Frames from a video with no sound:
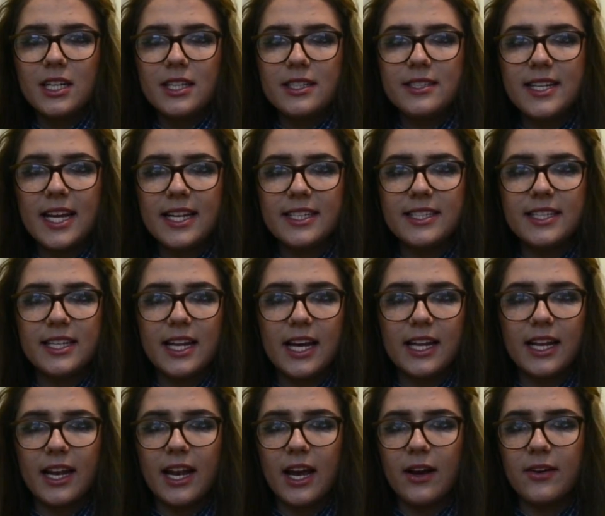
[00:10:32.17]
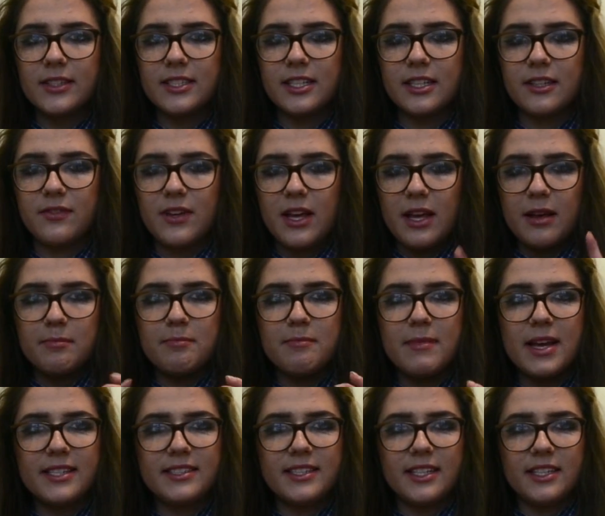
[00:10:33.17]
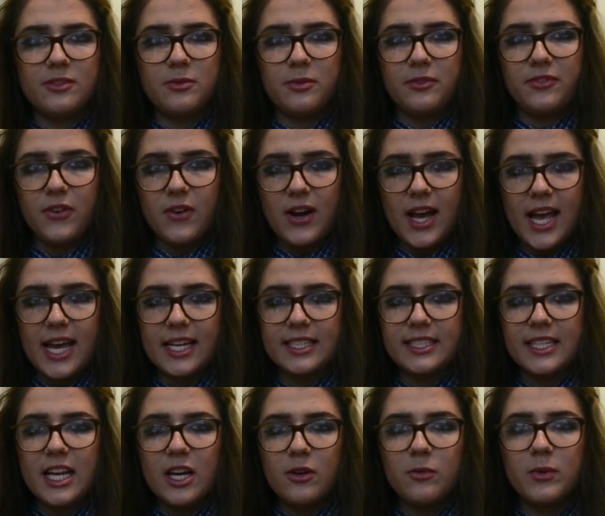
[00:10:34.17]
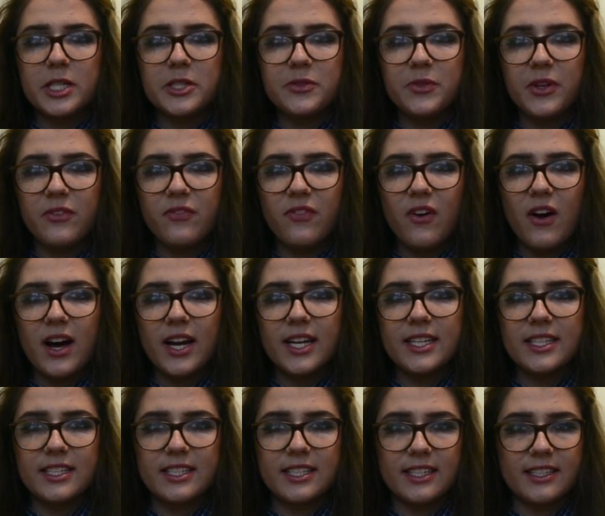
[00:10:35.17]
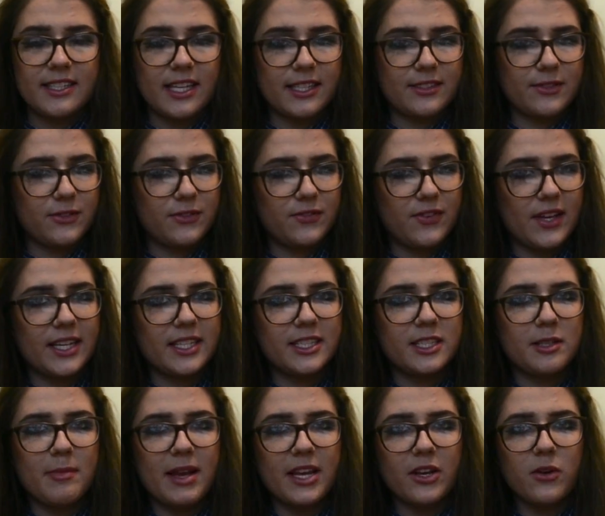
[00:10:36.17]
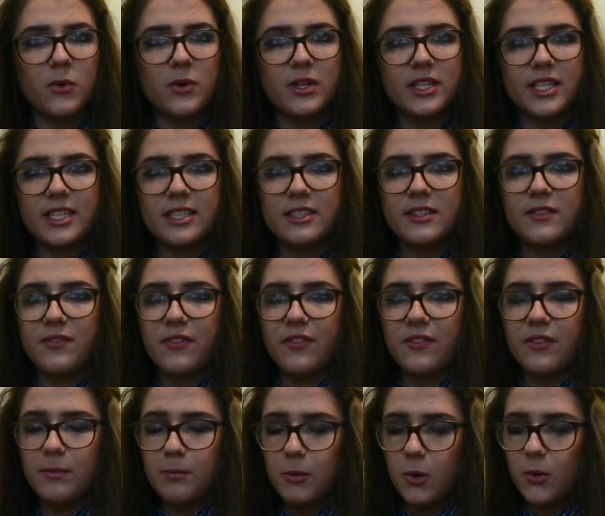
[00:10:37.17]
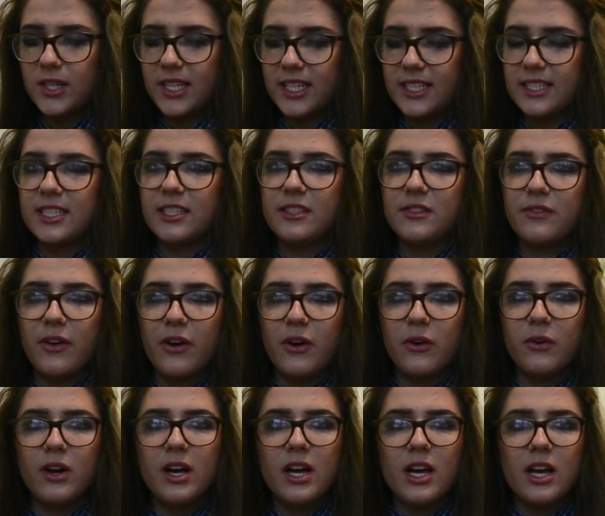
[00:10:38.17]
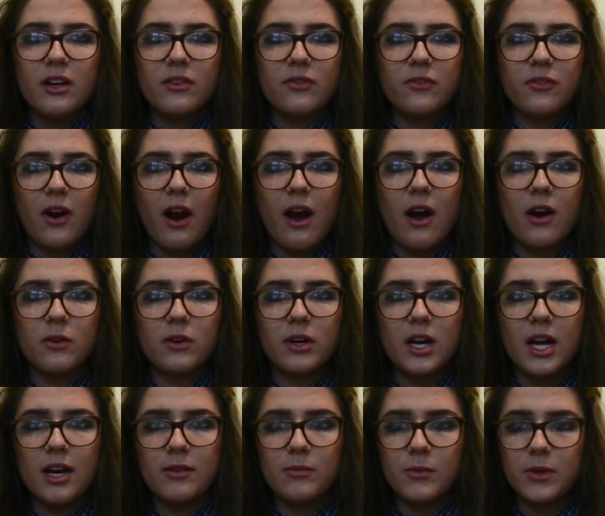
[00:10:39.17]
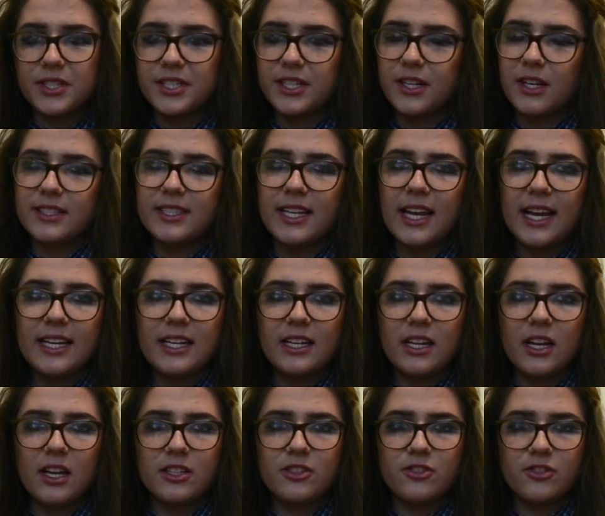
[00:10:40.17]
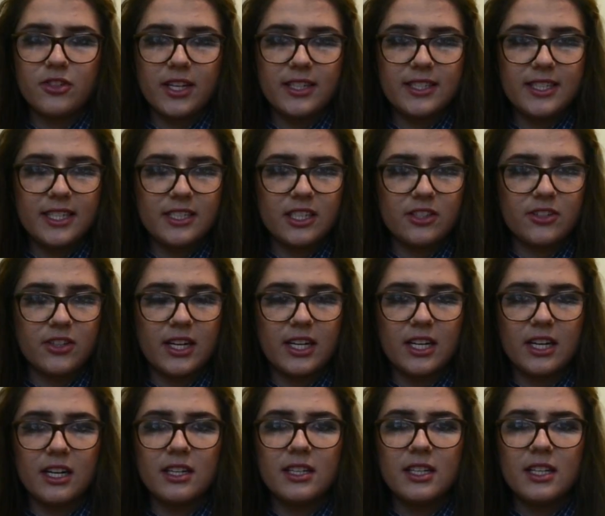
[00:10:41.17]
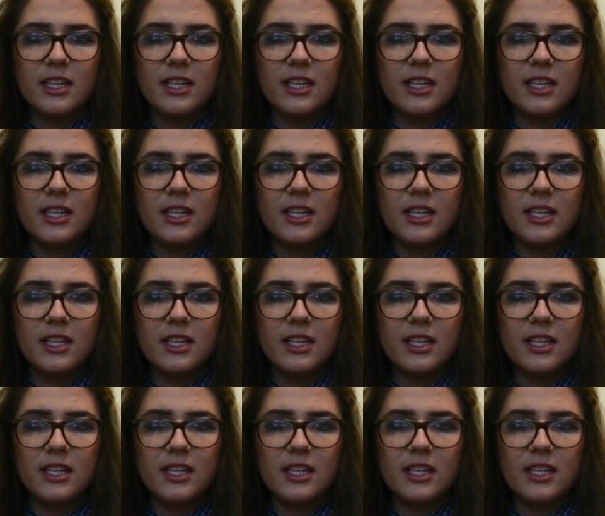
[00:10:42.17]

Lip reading: stating that the narrative messes with your head, which we find a successful thing to make audiences feel throughout watching our teaser trailer.